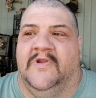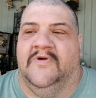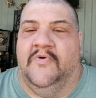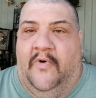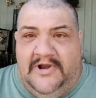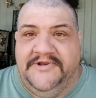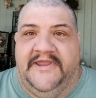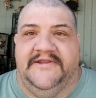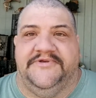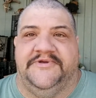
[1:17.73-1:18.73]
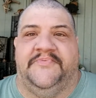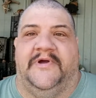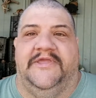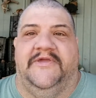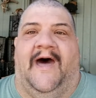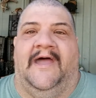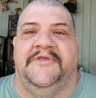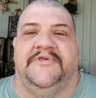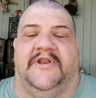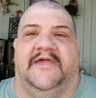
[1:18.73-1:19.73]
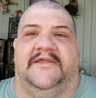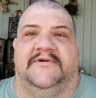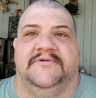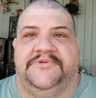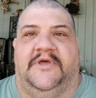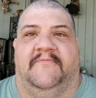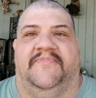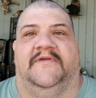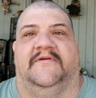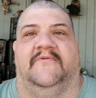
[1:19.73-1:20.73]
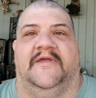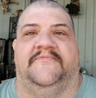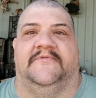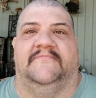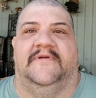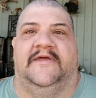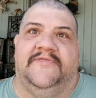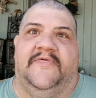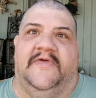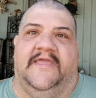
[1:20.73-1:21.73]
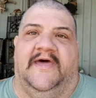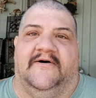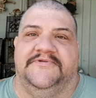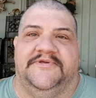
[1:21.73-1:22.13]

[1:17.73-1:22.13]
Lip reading: Quarantine is just where you isolate something away from everything else.